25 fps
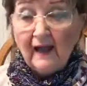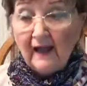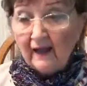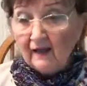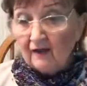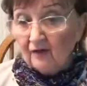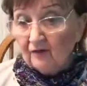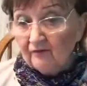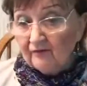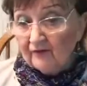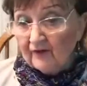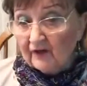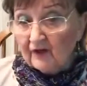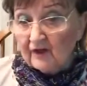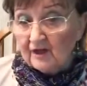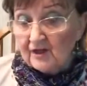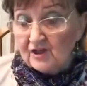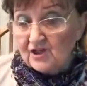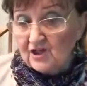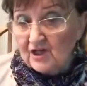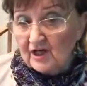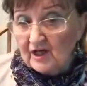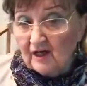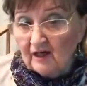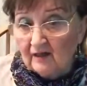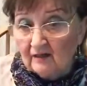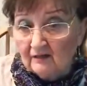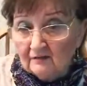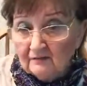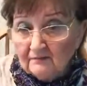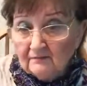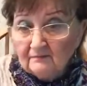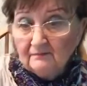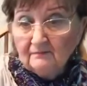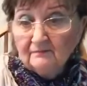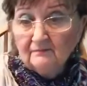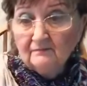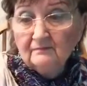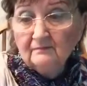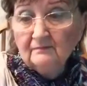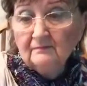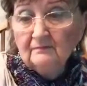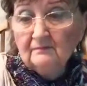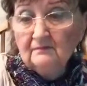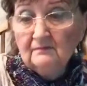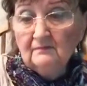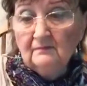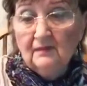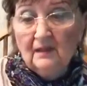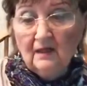aloe vera gel.
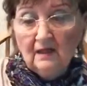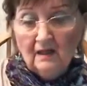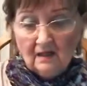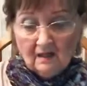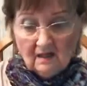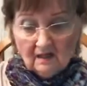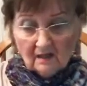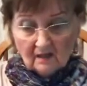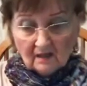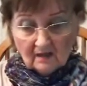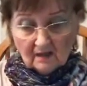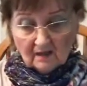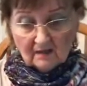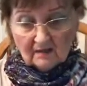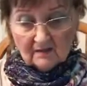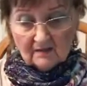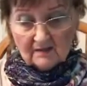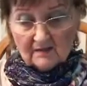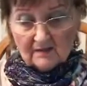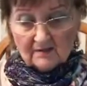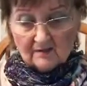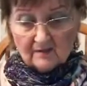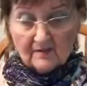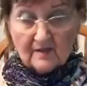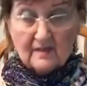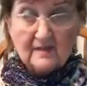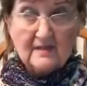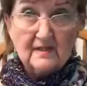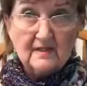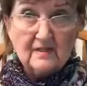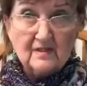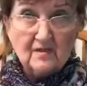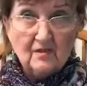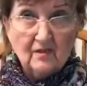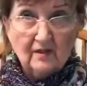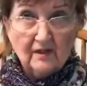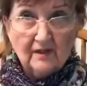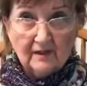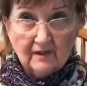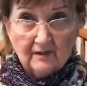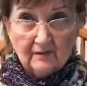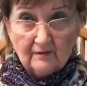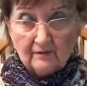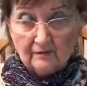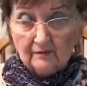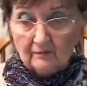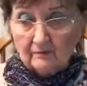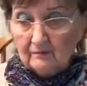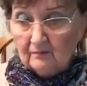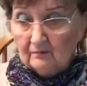So this is going
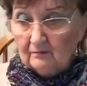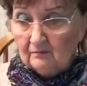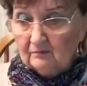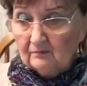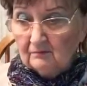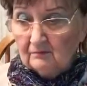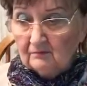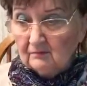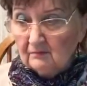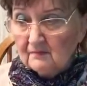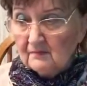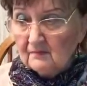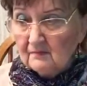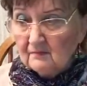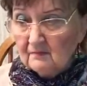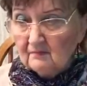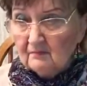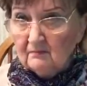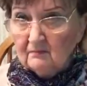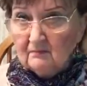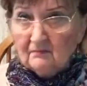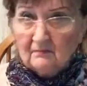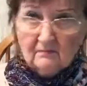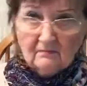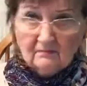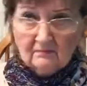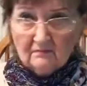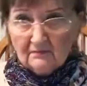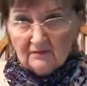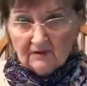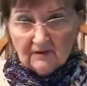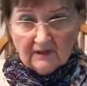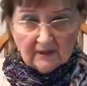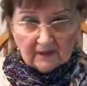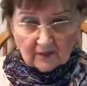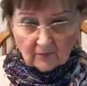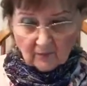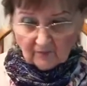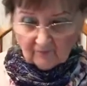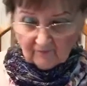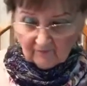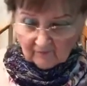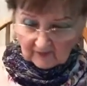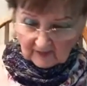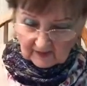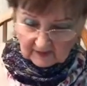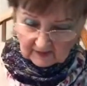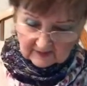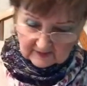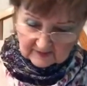to
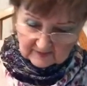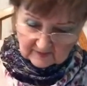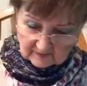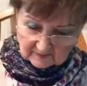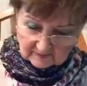liquefy it,